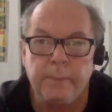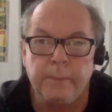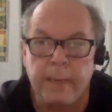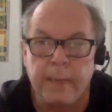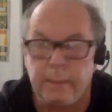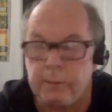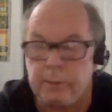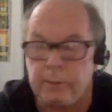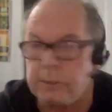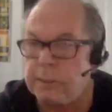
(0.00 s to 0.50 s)

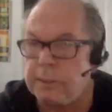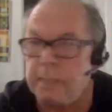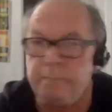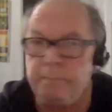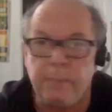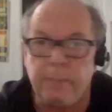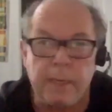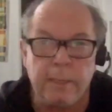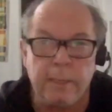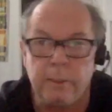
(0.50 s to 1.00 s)
And some
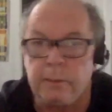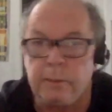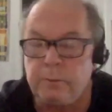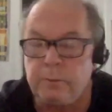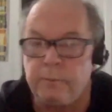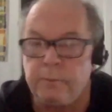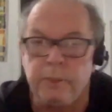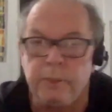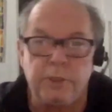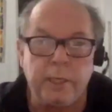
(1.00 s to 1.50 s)
others
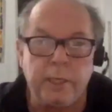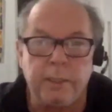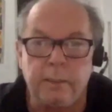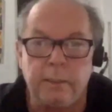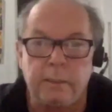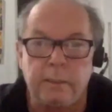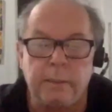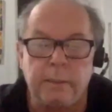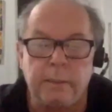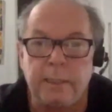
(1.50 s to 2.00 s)

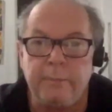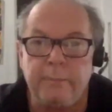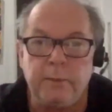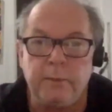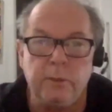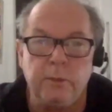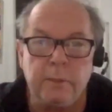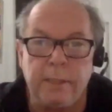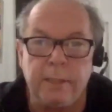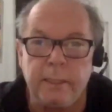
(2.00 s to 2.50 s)
rejected it.
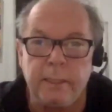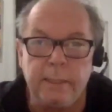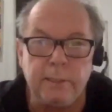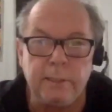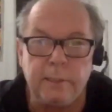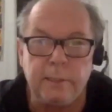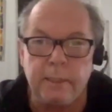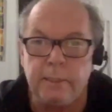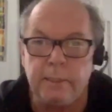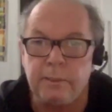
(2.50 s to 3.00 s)
Salvador Dalí
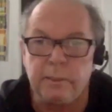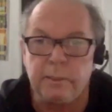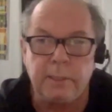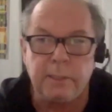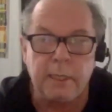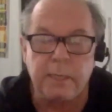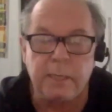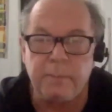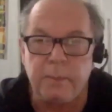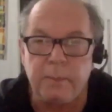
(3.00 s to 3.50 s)
said, he's a
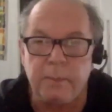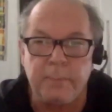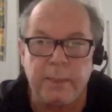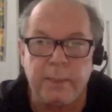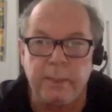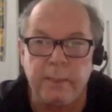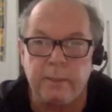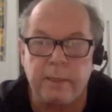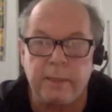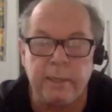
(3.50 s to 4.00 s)
terrible
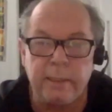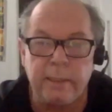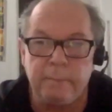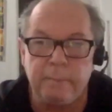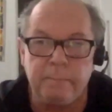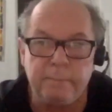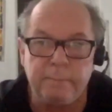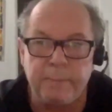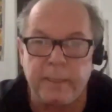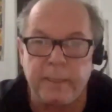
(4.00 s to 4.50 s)
painter. I can
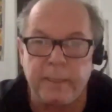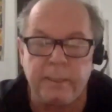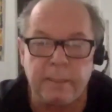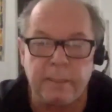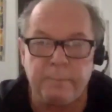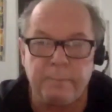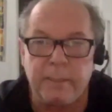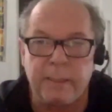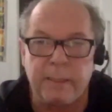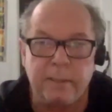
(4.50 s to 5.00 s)
paint a
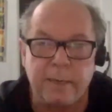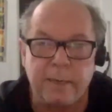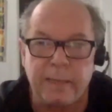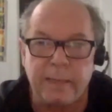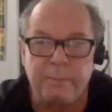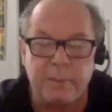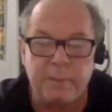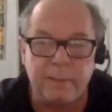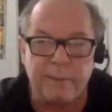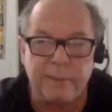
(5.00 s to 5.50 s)
better
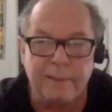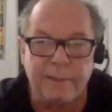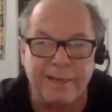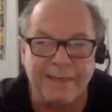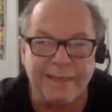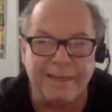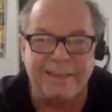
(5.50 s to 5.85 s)
apple than that.